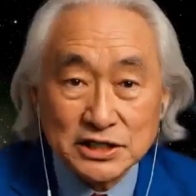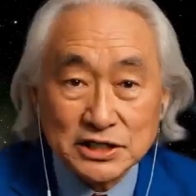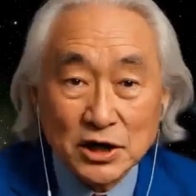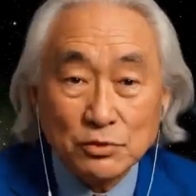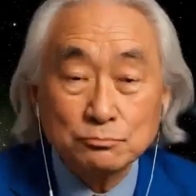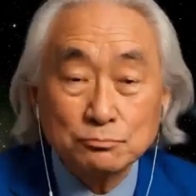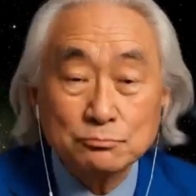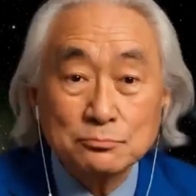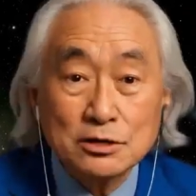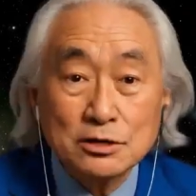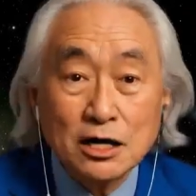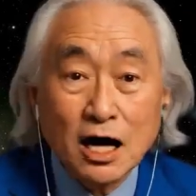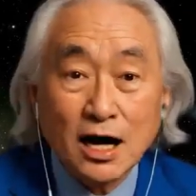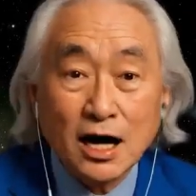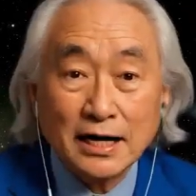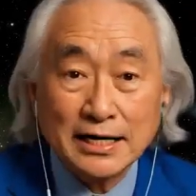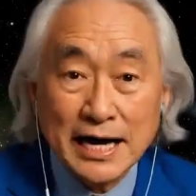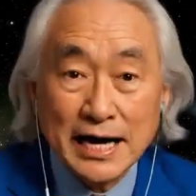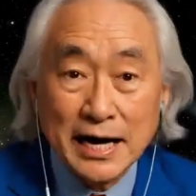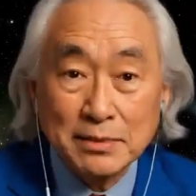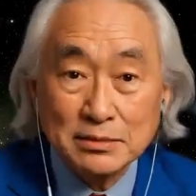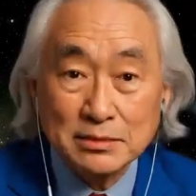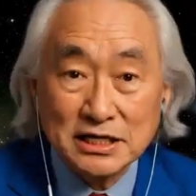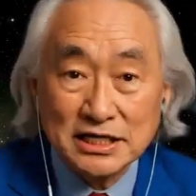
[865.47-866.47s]
It did have
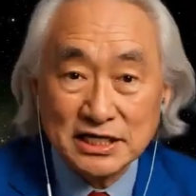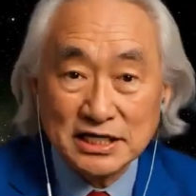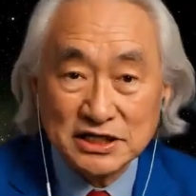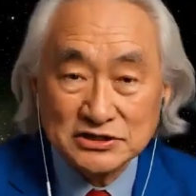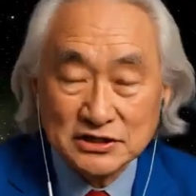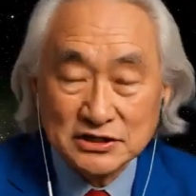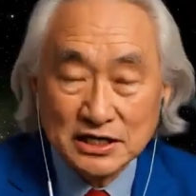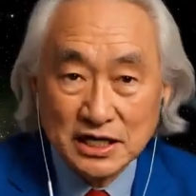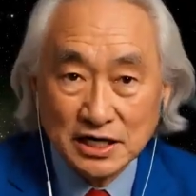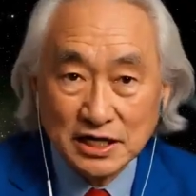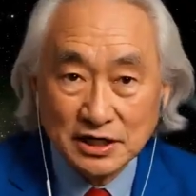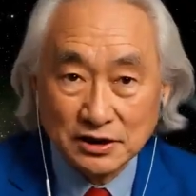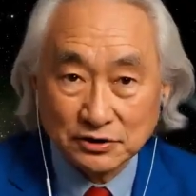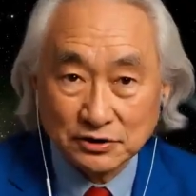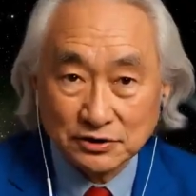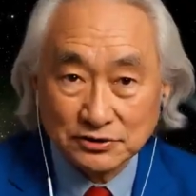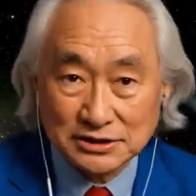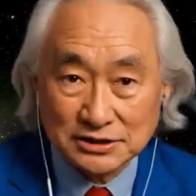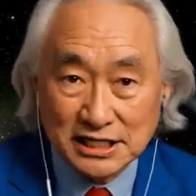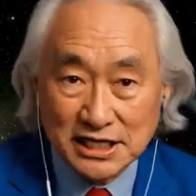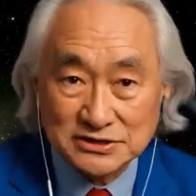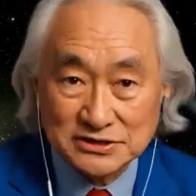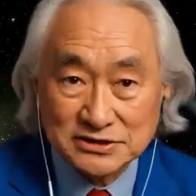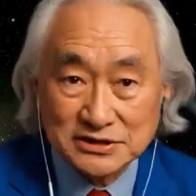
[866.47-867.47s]
some water
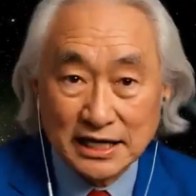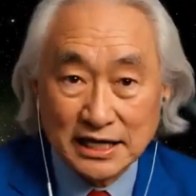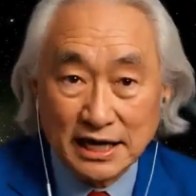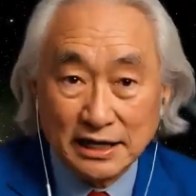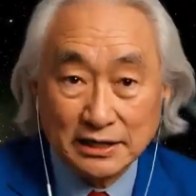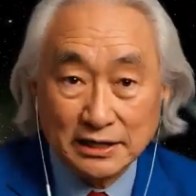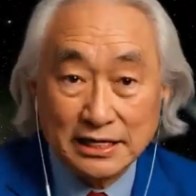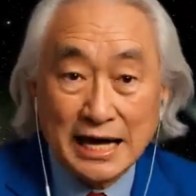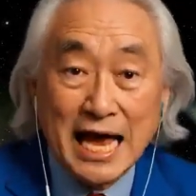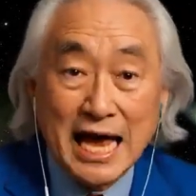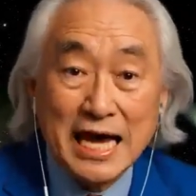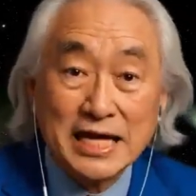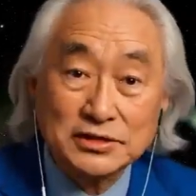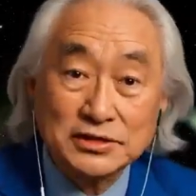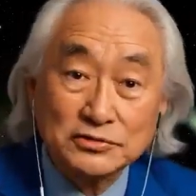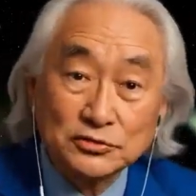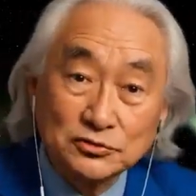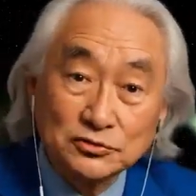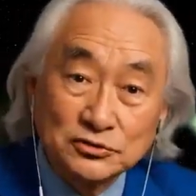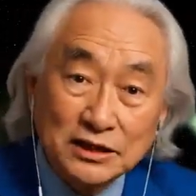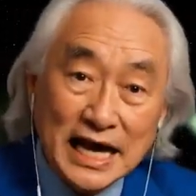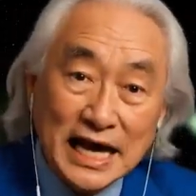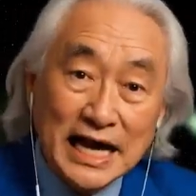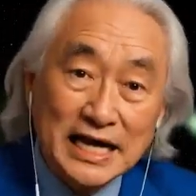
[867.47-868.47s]
vapor, but the
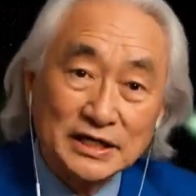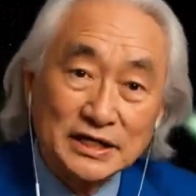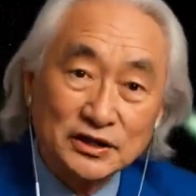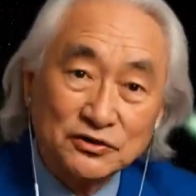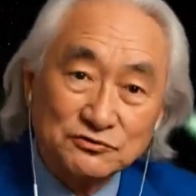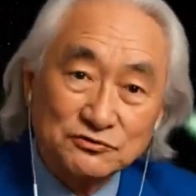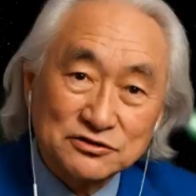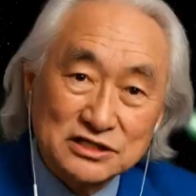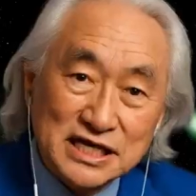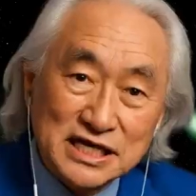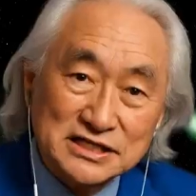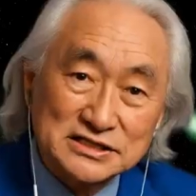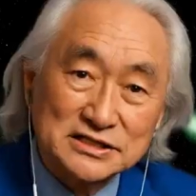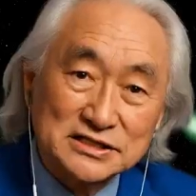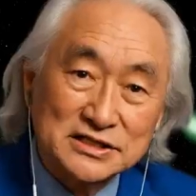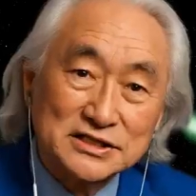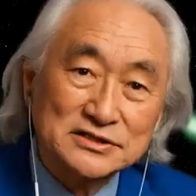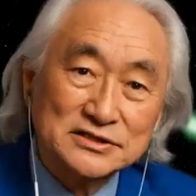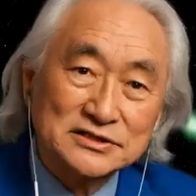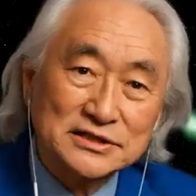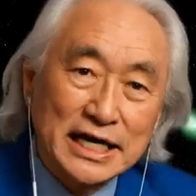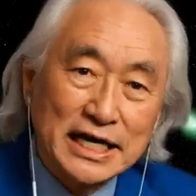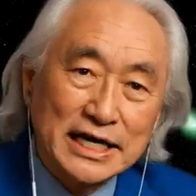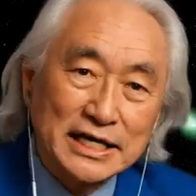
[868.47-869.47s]
ratio of CO2 was
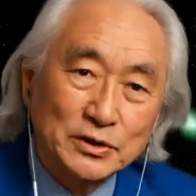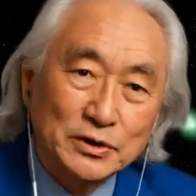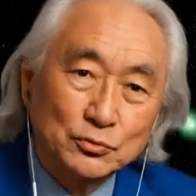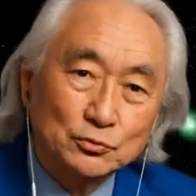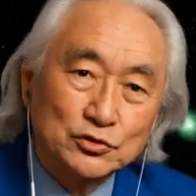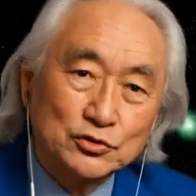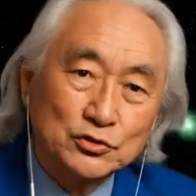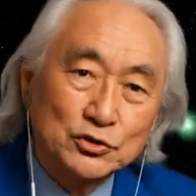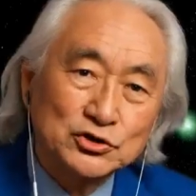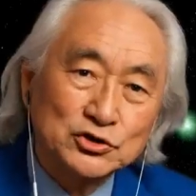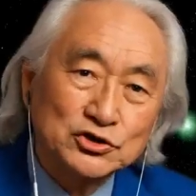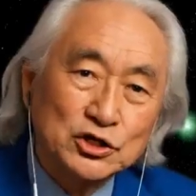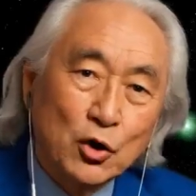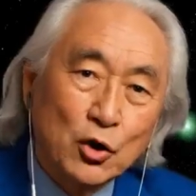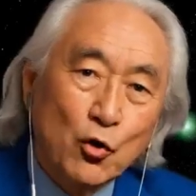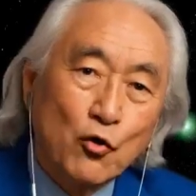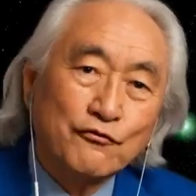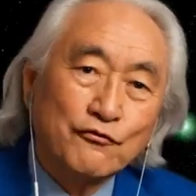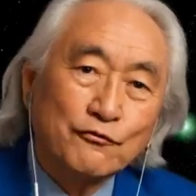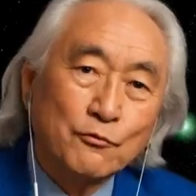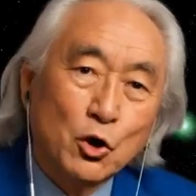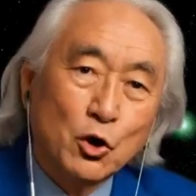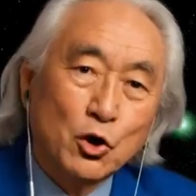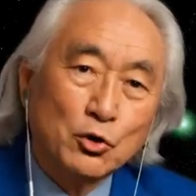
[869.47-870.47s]
much higher at
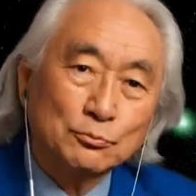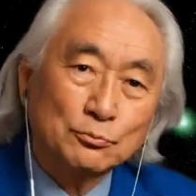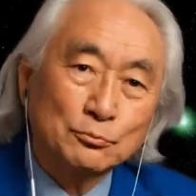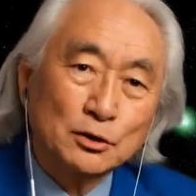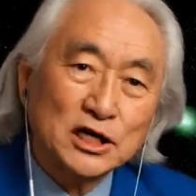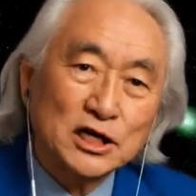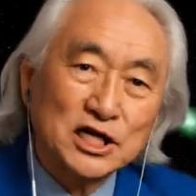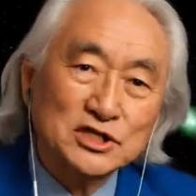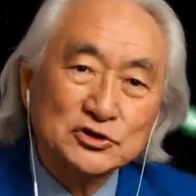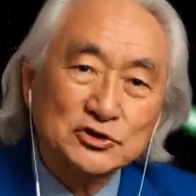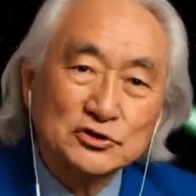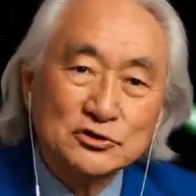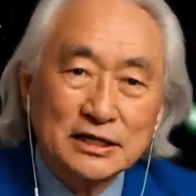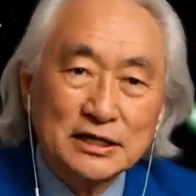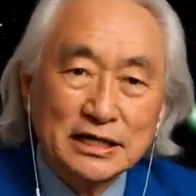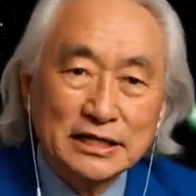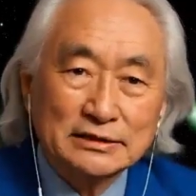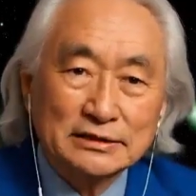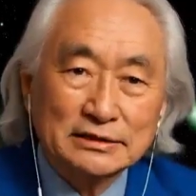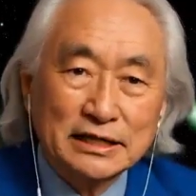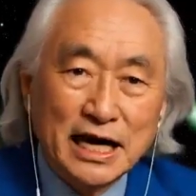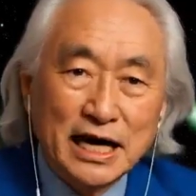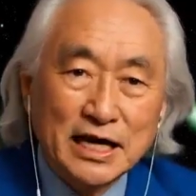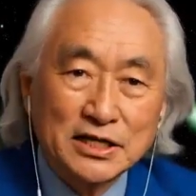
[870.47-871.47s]
around 8:1.
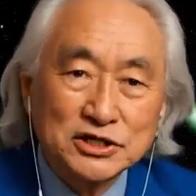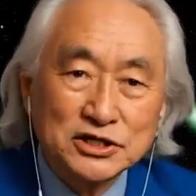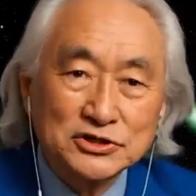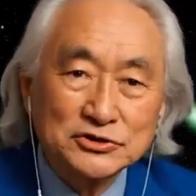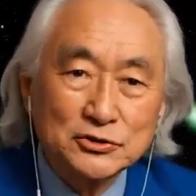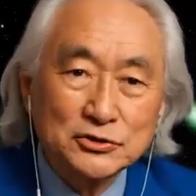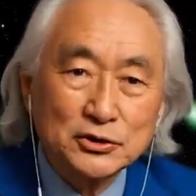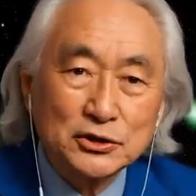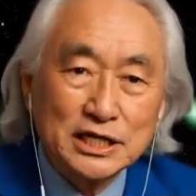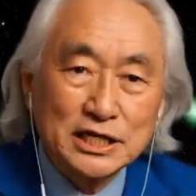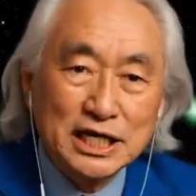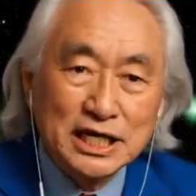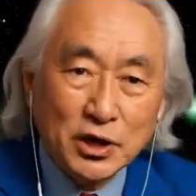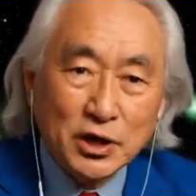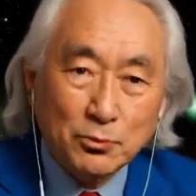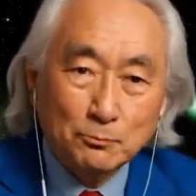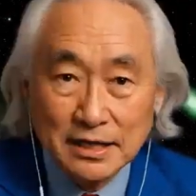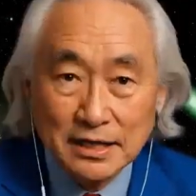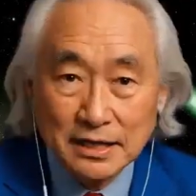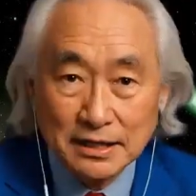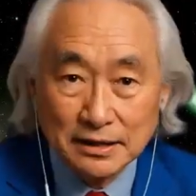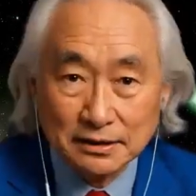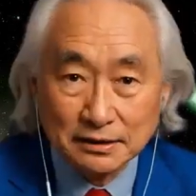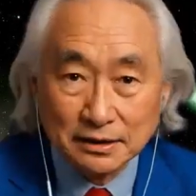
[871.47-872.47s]
That's basically
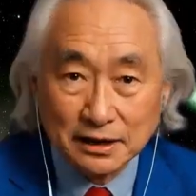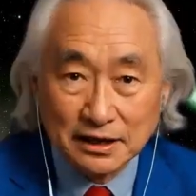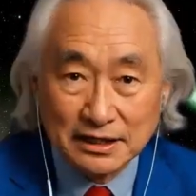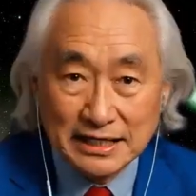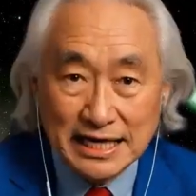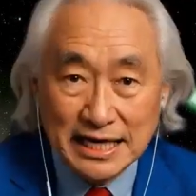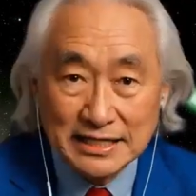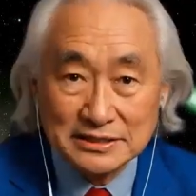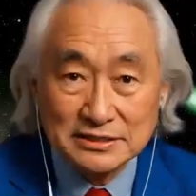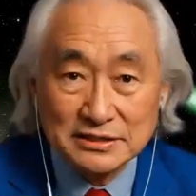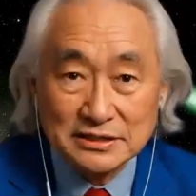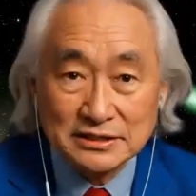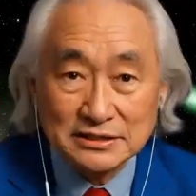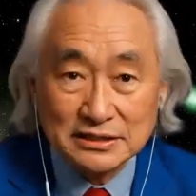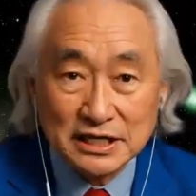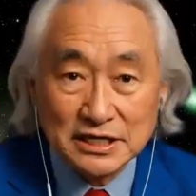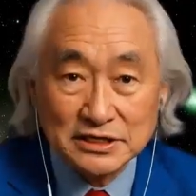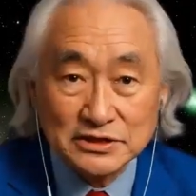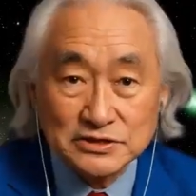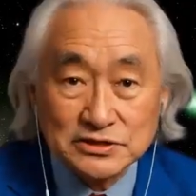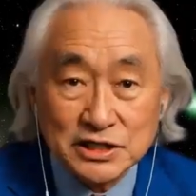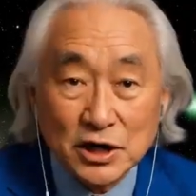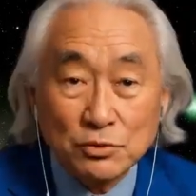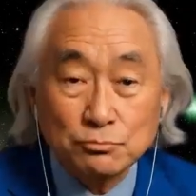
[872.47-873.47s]
the opposite or
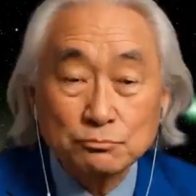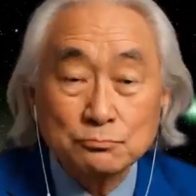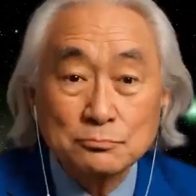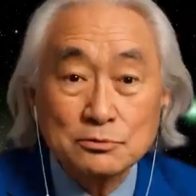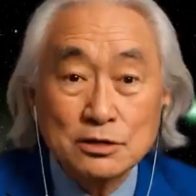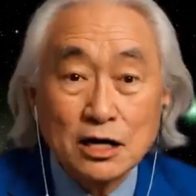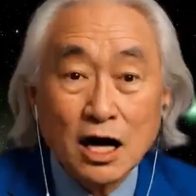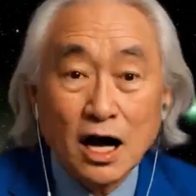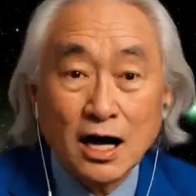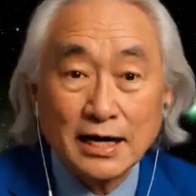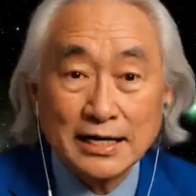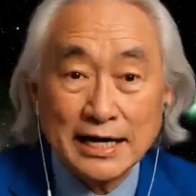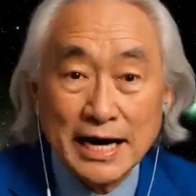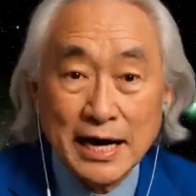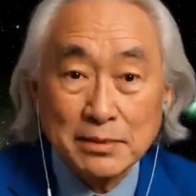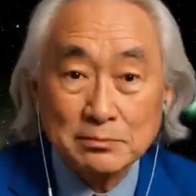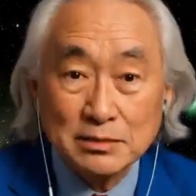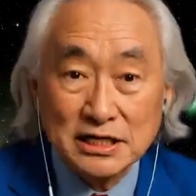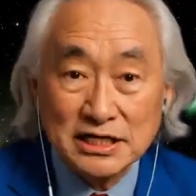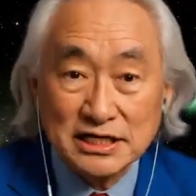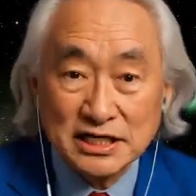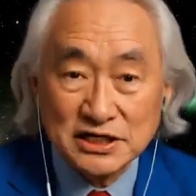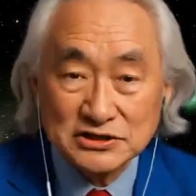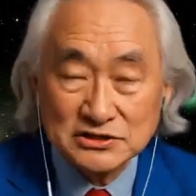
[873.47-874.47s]
inverse of
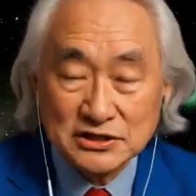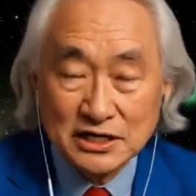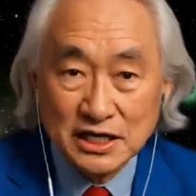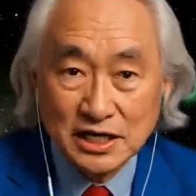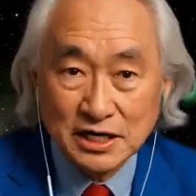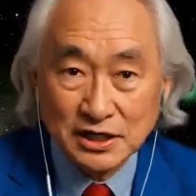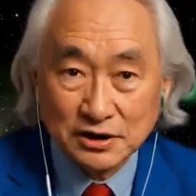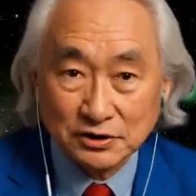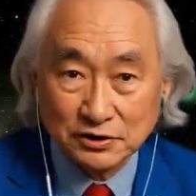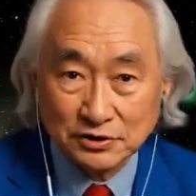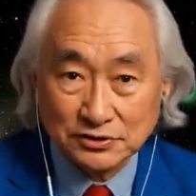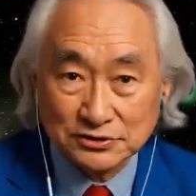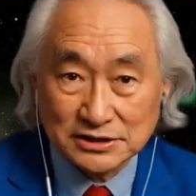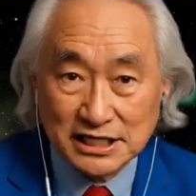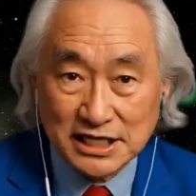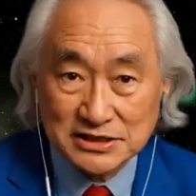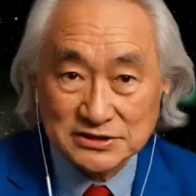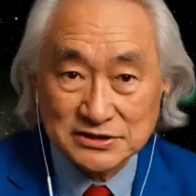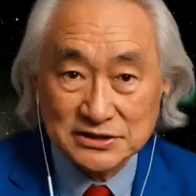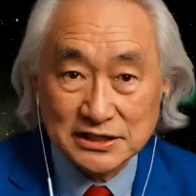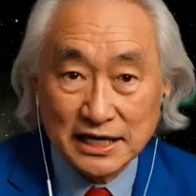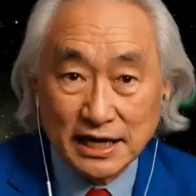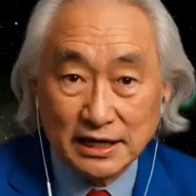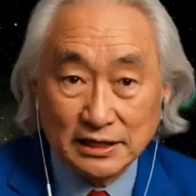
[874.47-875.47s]
what we are used to
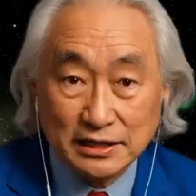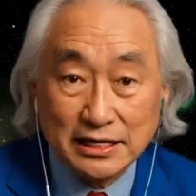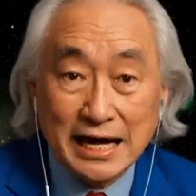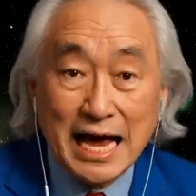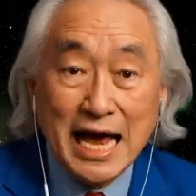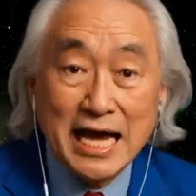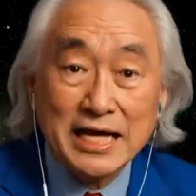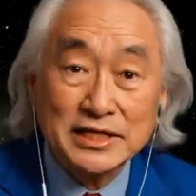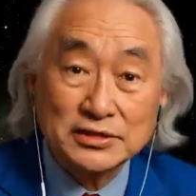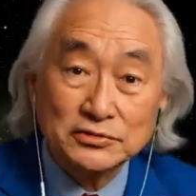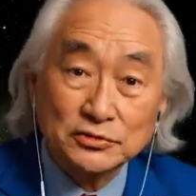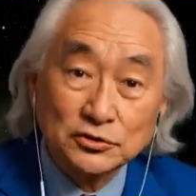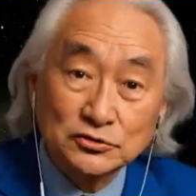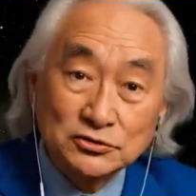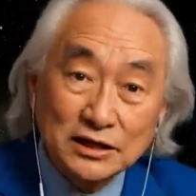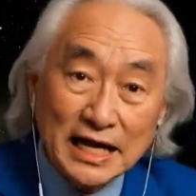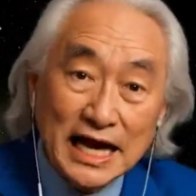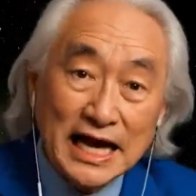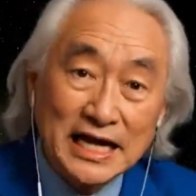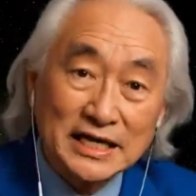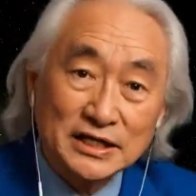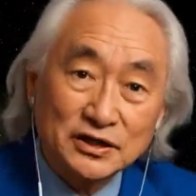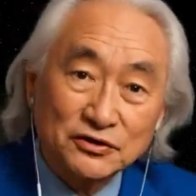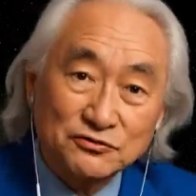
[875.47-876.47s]
finding in
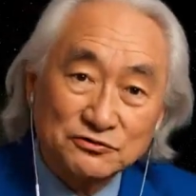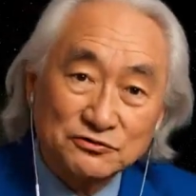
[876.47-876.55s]
comets.